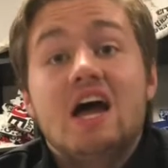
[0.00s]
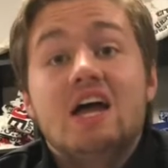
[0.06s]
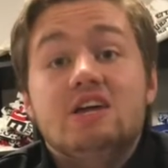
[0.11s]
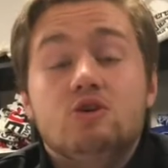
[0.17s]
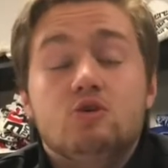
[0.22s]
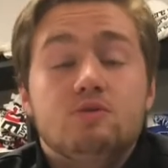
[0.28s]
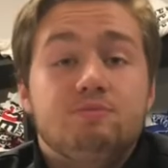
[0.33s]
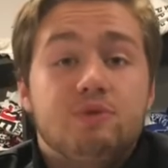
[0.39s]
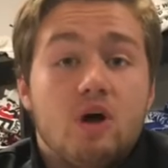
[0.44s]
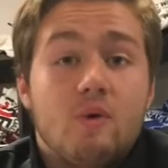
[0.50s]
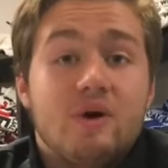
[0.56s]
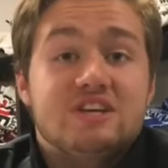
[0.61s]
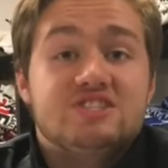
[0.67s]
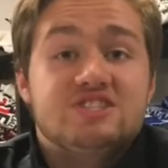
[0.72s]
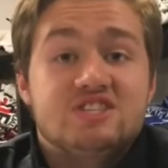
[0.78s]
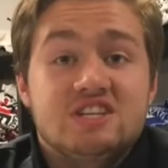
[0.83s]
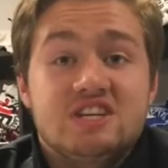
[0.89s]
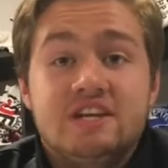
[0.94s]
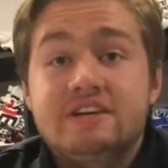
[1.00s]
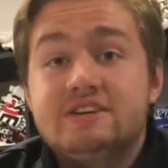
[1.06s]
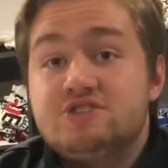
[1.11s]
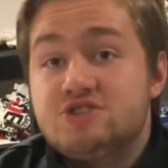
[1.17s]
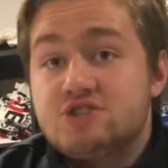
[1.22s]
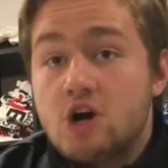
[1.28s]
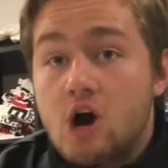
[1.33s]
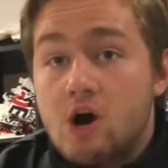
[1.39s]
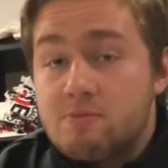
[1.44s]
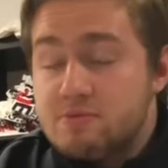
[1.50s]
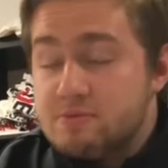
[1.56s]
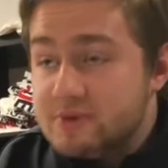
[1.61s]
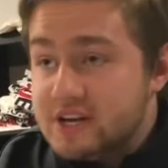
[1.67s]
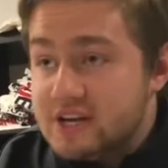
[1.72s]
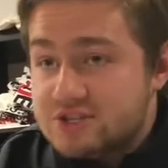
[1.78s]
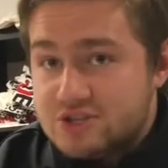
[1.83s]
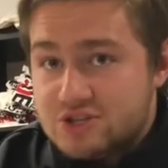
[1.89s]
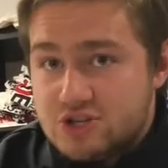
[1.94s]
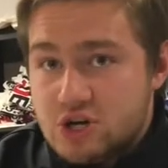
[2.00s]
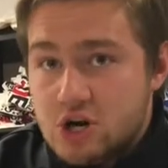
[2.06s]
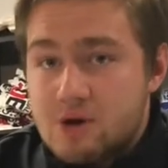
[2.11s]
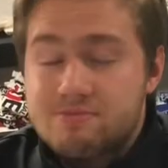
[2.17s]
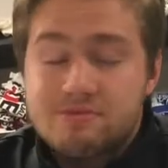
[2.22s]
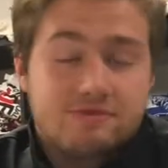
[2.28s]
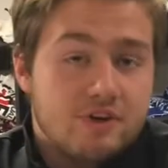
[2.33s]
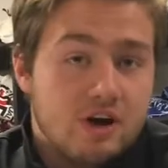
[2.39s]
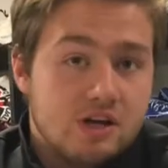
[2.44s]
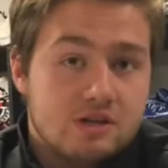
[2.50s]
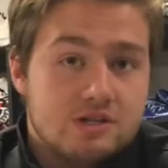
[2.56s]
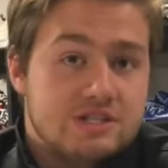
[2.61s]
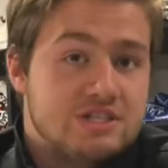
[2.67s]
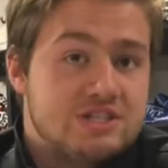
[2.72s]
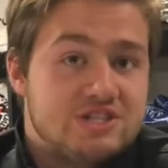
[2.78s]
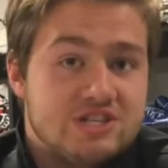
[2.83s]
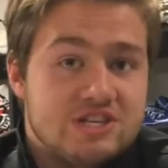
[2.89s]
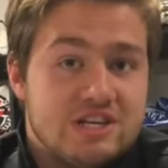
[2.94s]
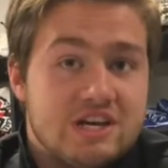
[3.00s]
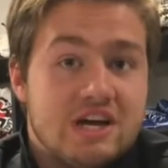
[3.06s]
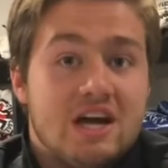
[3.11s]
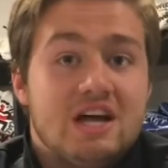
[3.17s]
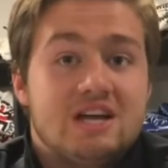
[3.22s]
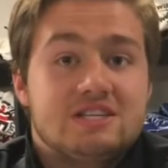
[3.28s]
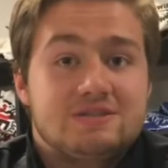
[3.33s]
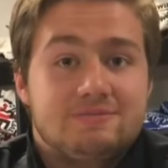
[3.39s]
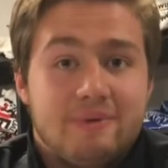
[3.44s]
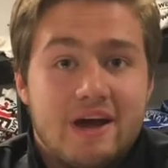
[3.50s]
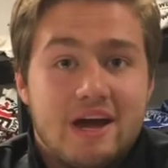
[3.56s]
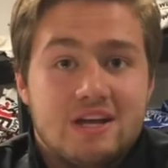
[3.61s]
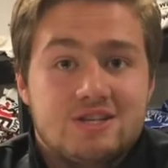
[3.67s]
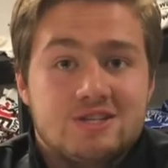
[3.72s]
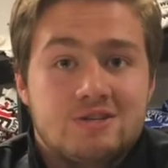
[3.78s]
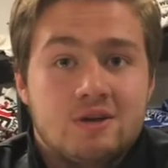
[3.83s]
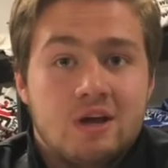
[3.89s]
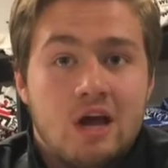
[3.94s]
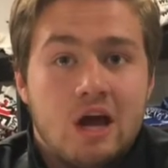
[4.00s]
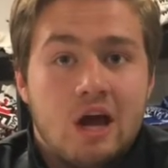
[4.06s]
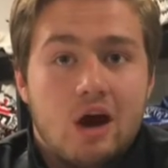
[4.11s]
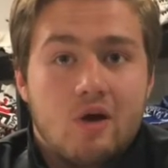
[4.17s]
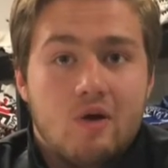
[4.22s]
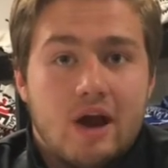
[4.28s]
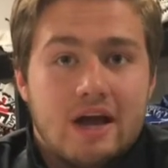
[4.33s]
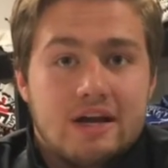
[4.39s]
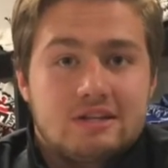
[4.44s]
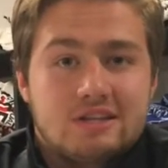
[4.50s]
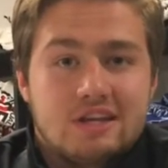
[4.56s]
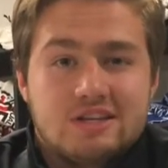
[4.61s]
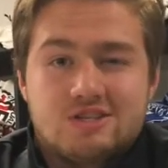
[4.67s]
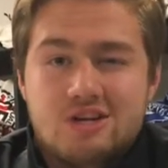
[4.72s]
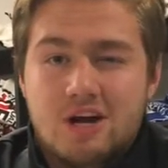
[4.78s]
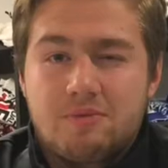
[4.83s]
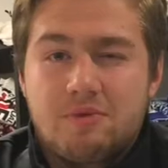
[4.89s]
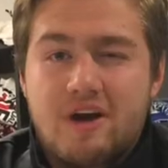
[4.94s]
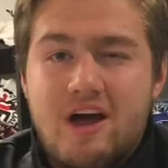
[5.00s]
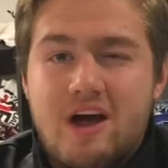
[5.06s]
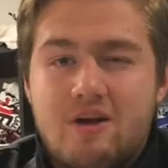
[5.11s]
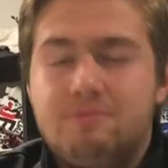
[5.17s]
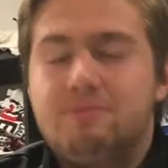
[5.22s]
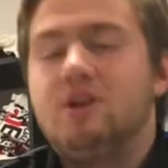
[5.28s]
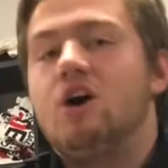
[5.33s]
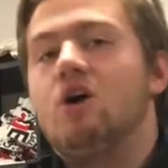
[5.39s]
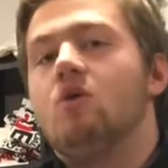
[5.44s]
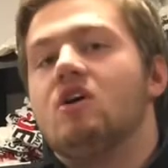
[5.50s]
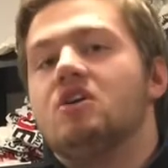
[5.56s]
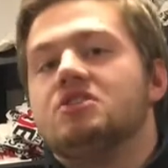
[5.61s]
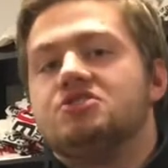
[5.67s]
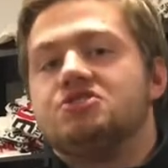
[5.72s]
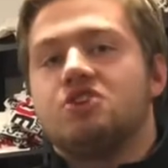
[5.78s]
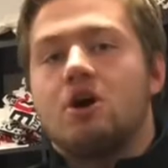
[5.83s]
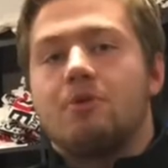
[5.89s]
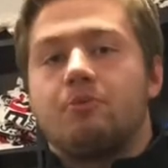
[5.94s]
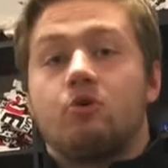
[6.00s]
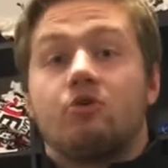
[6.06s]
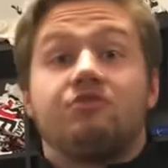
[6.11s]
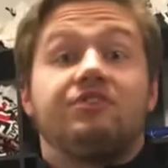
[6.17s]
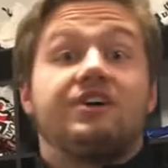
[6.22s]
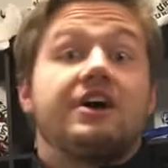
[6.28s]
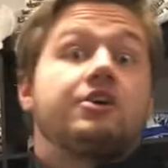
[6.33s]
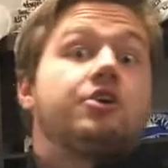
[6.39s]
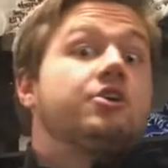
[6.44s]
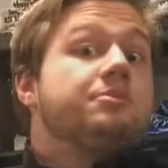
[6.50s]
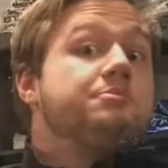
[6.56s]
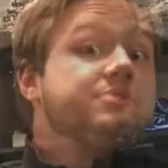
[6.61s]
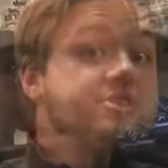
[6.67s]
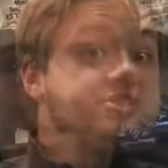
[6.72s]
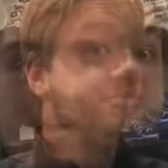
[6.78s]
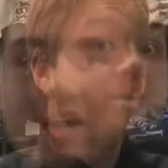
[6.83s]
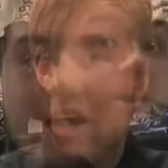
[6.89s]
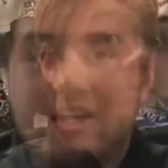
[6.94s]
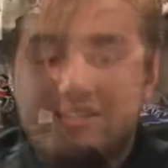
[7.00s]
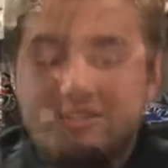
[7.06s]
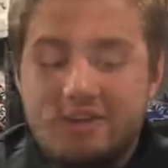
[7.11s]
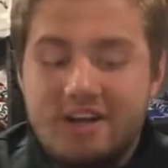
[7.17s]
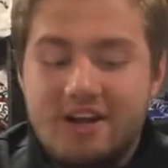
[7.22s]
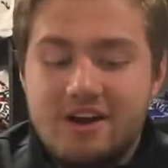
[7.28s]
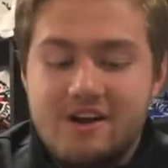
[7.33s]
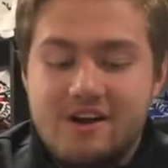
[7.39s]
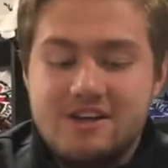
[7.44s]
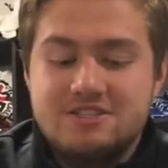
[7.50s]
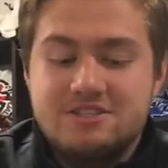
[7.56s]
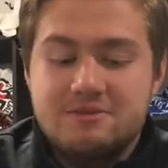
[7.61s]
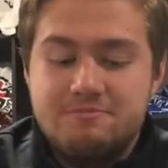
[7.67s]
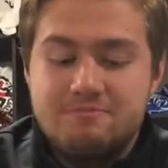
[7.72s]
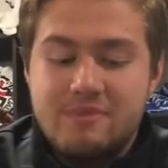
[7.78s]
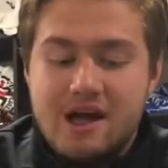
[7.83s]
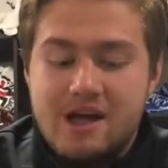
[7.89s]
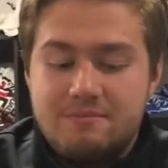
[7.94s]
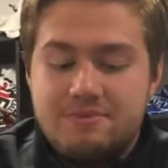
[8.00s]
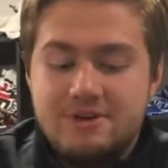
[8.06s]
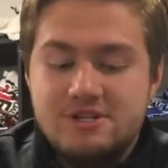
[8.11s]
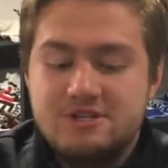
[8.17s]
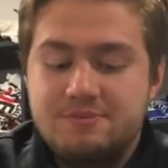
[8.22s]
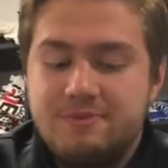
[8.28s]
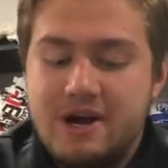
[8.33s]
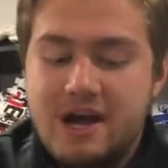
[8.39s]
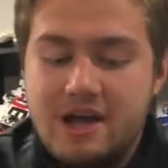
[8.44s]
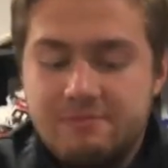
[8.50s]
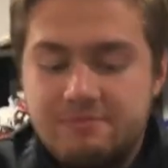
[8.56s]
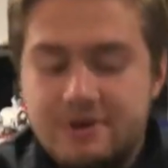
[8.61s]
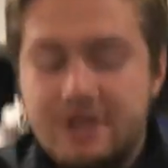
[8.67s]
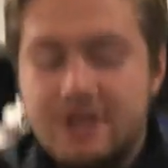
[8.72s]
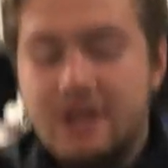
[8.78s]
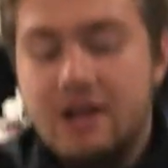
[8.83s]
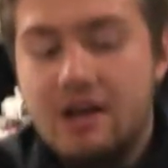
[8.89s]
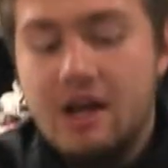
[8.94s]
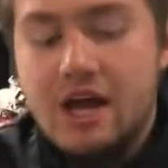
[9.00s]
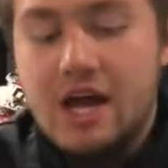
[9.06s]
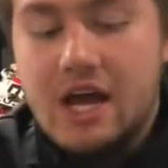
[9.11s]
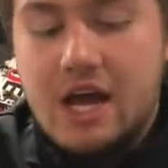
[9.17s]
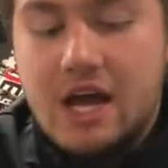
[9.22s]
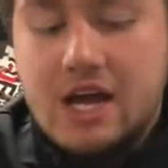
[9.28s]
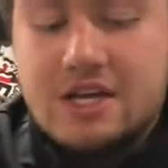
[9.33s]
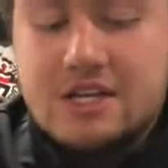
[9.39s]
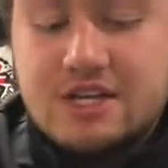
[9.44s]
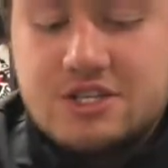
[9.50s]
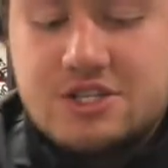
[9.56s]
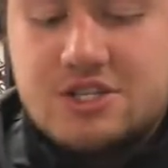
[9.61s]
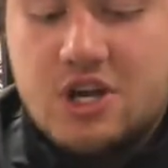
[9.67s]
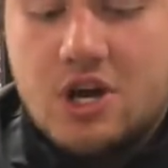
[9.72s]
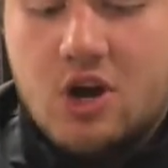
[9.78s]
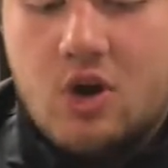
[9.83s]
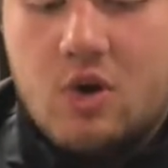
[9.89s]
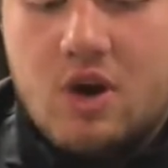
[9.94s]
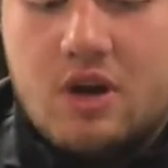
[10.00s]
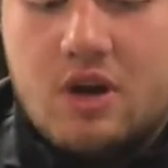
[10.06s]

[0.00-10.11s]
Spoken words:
you would blow a C sharp because the sharp follows the C space. All right, let's talk about how to blow a sharp or flat on a pitch pipe. So here is my pitch pipe. So